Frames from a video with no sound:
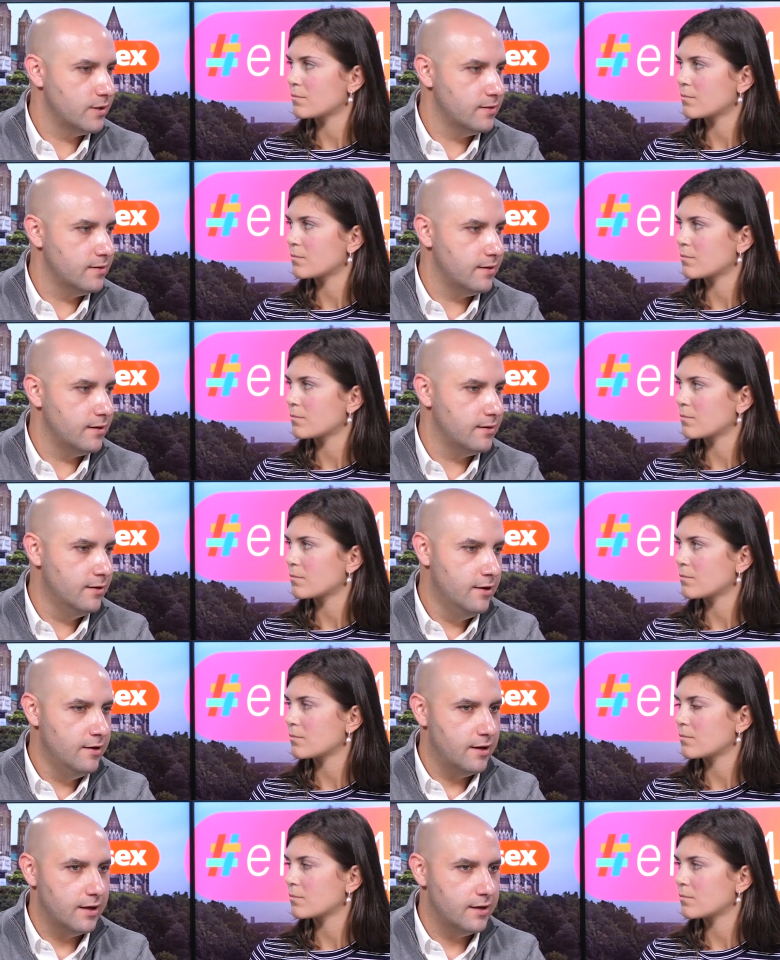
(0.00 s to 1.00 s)
Speaker 1: And uh,
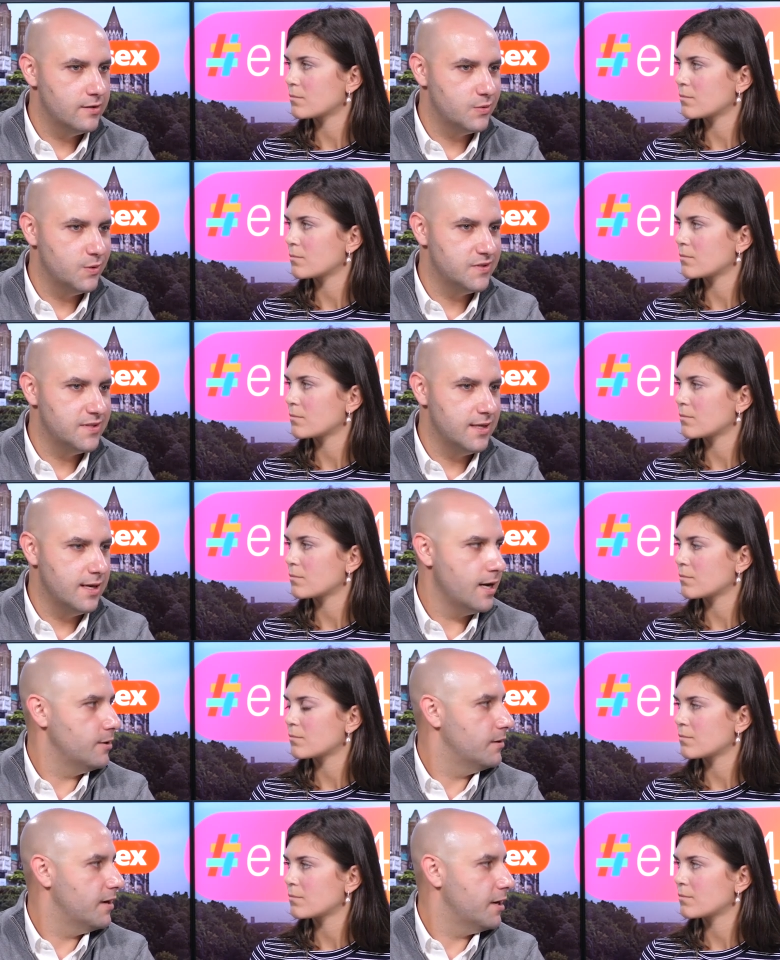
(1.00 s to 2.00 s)
I guess we'll see
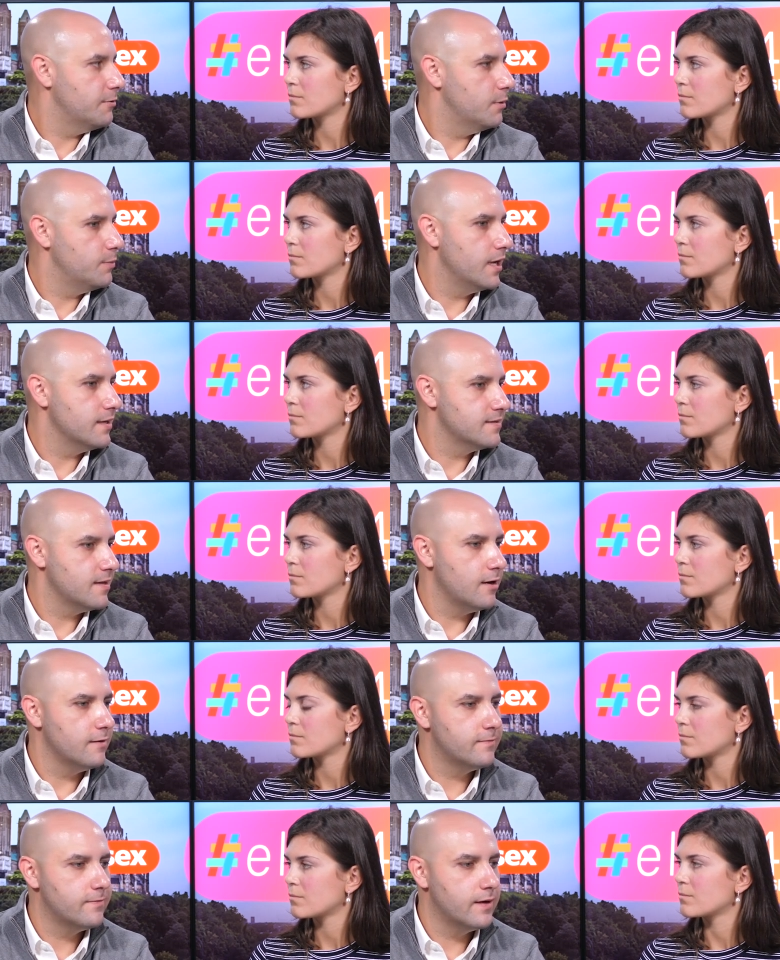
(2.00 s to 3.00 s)
how how it pays
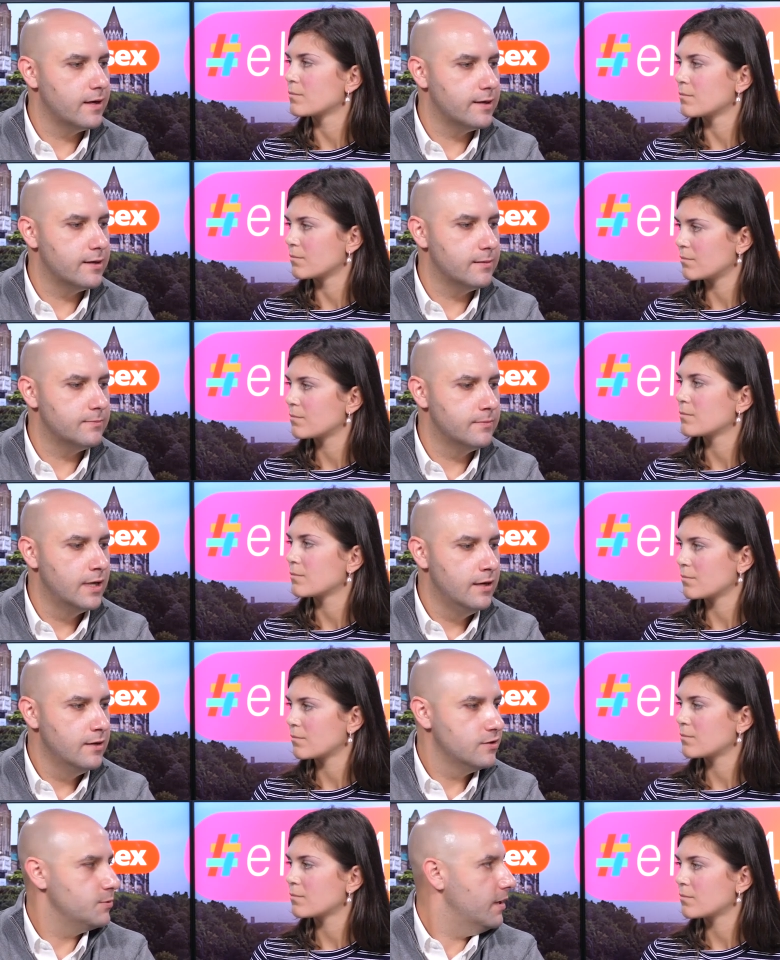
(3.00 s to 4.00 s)
off. Um,
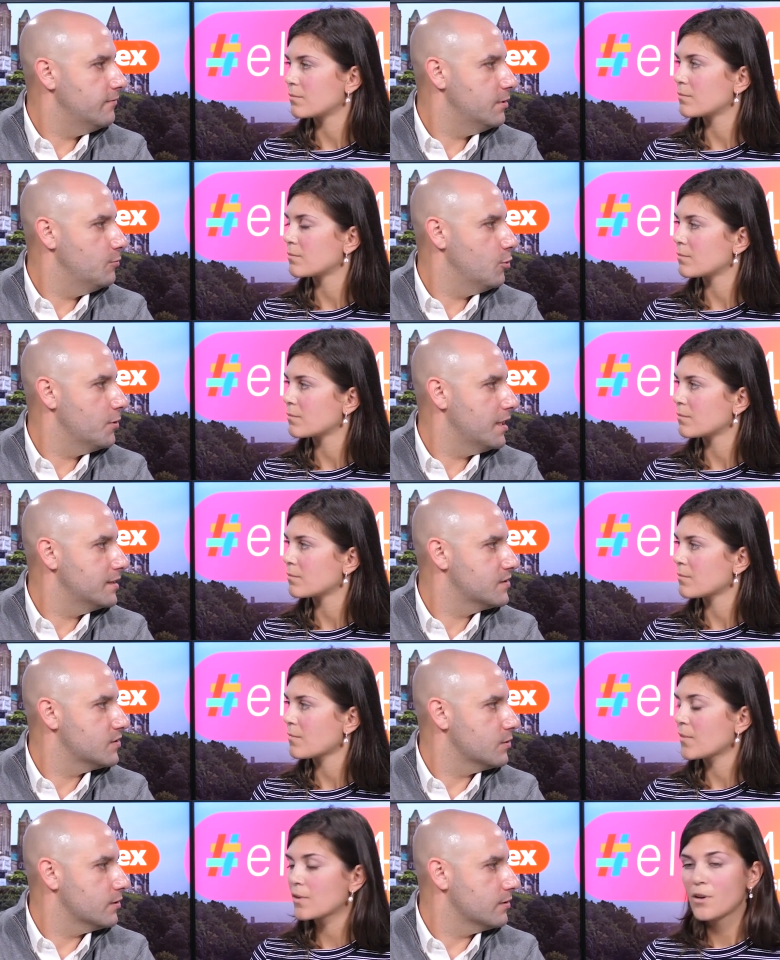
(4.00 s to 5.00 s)
do we have any more
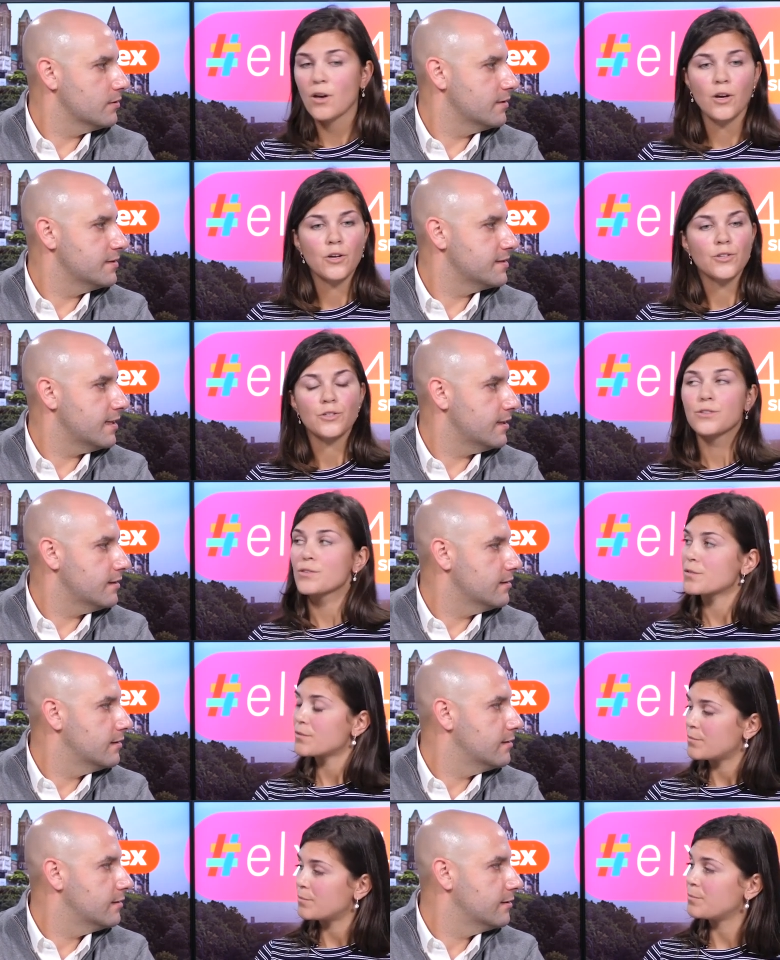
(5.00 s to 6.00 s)
ads, or is that?
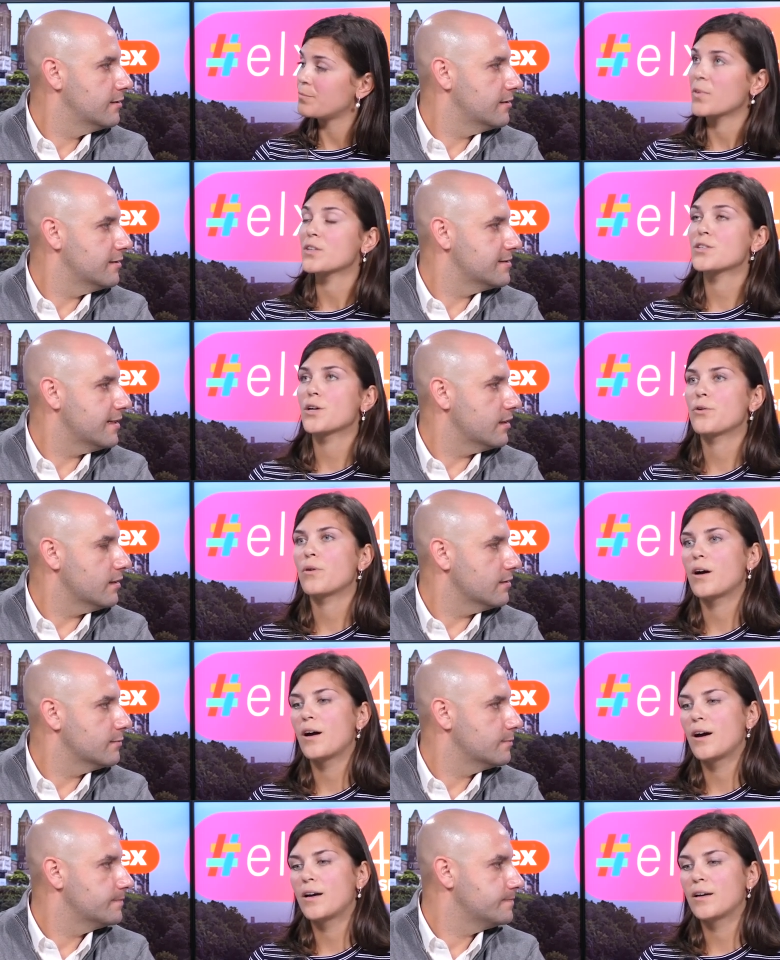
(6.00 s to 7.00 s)
Speaker 2: Mm, is so.
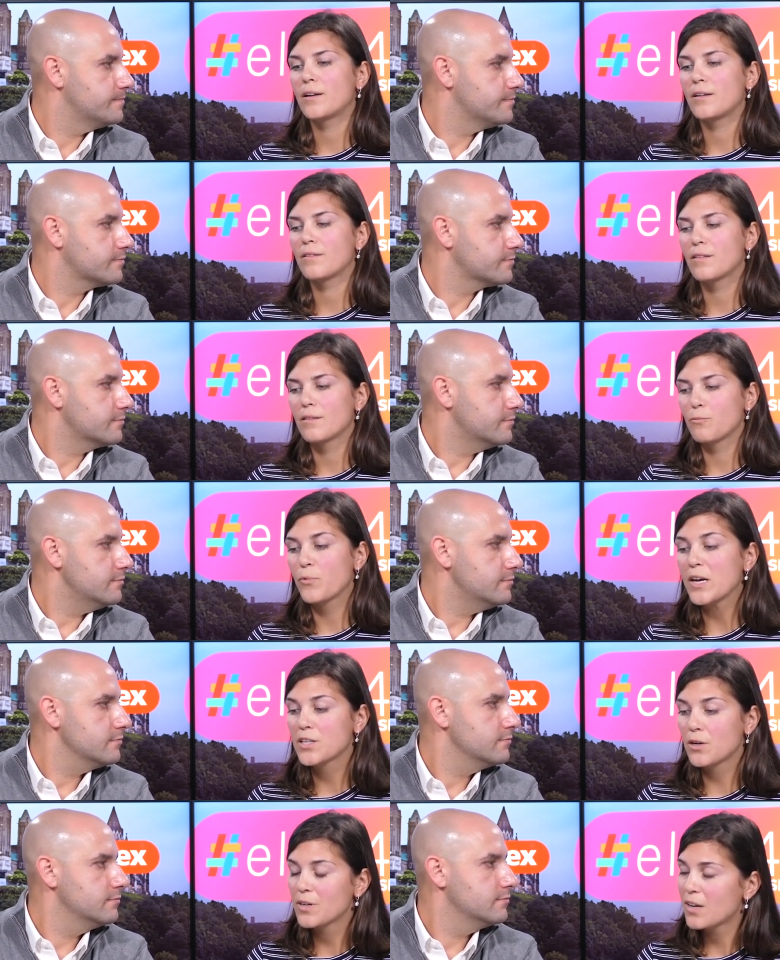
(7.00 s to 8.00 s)
That uh,
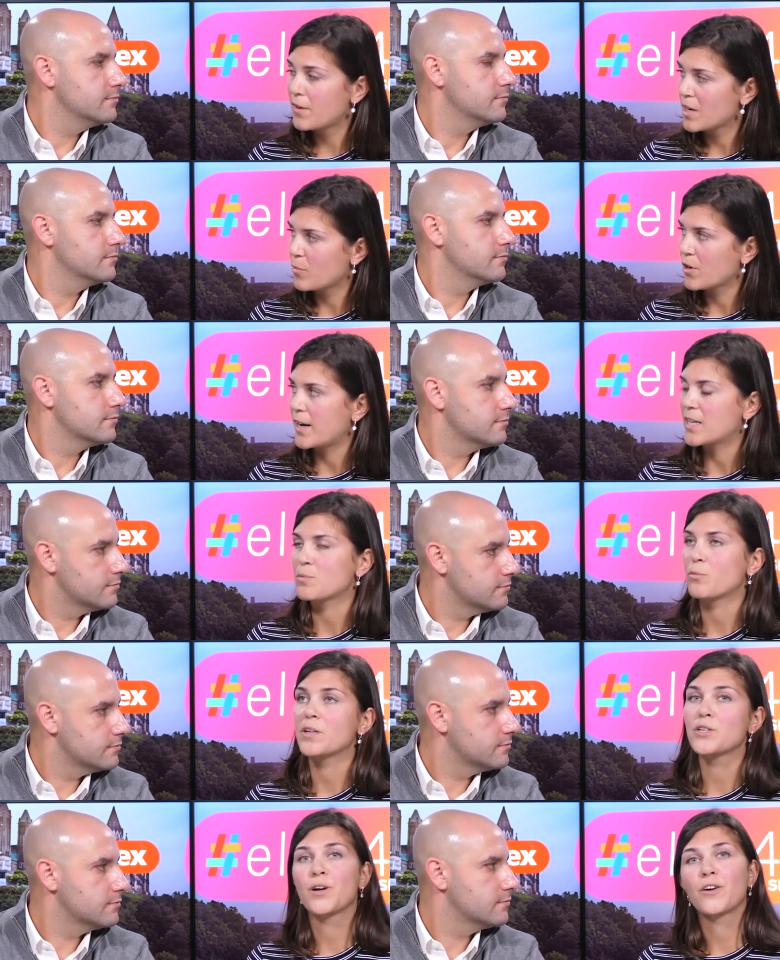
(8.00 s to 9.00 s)
we don't have any more ads,
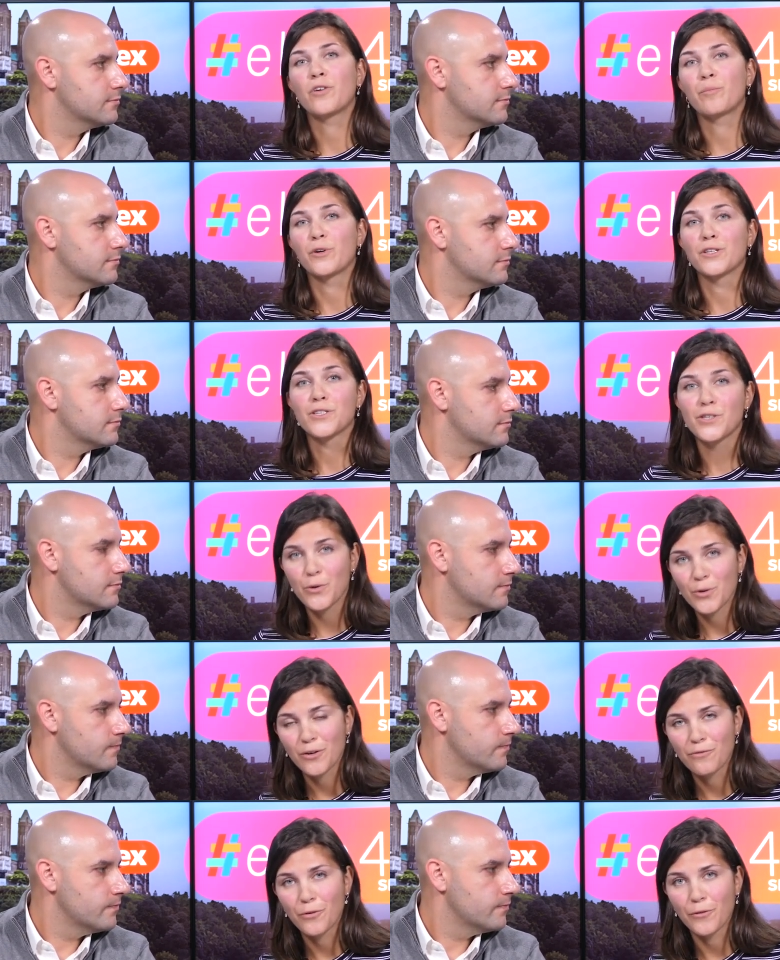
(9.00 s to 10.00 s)
but we do have one more
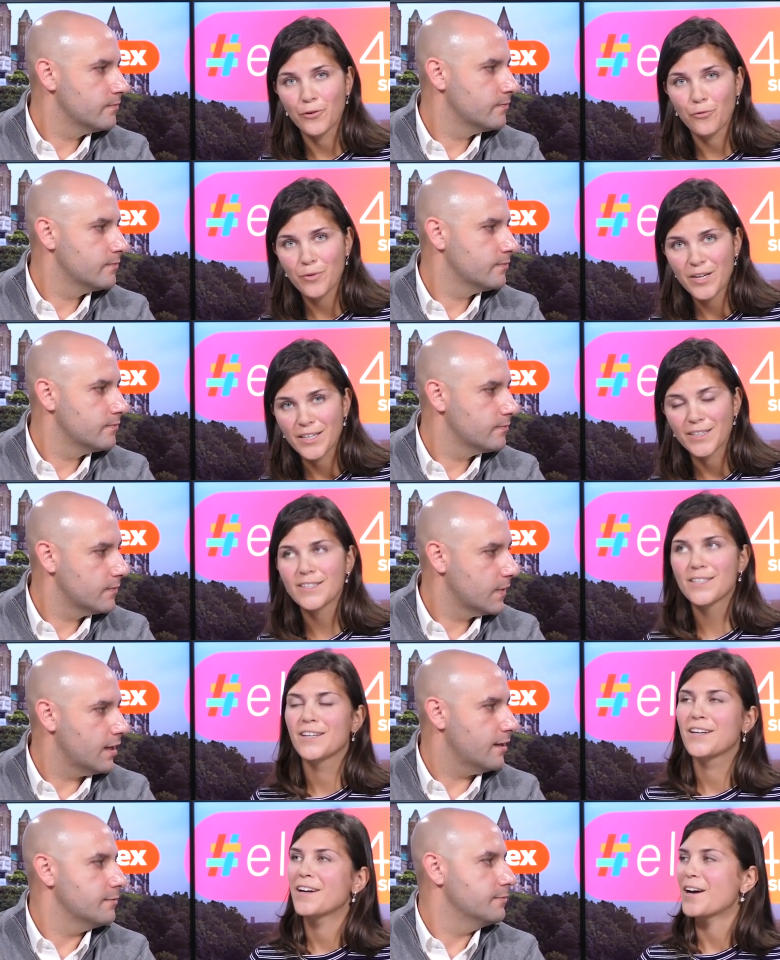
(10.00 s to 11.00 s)
slogan for the
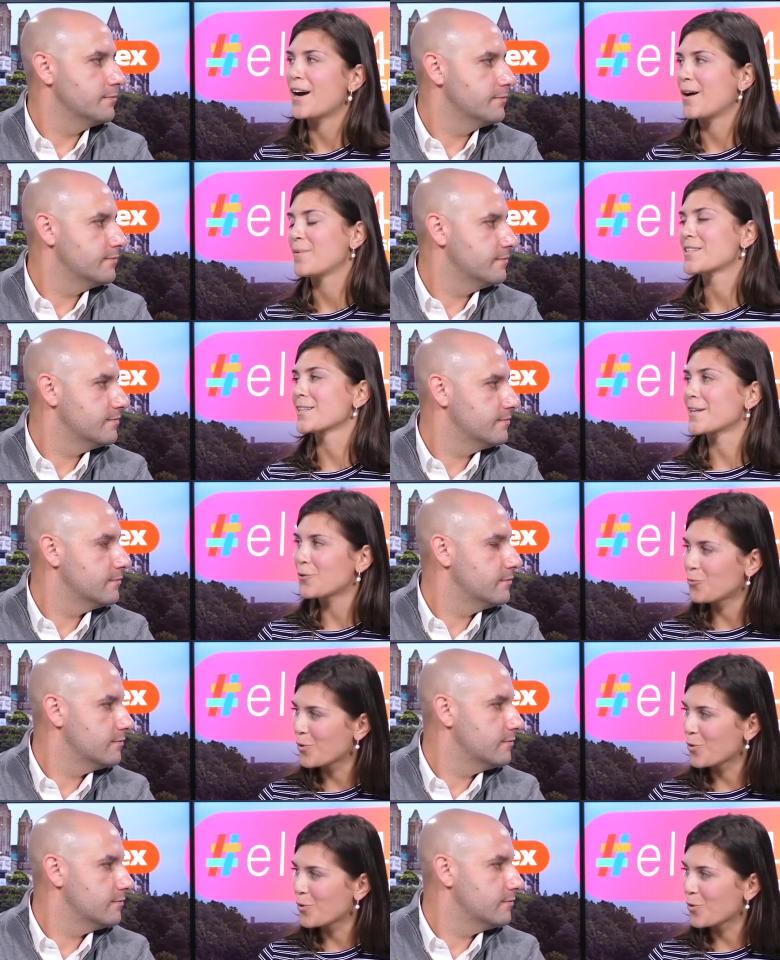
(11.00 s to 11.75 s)
Greens. Okay. Um, it's a little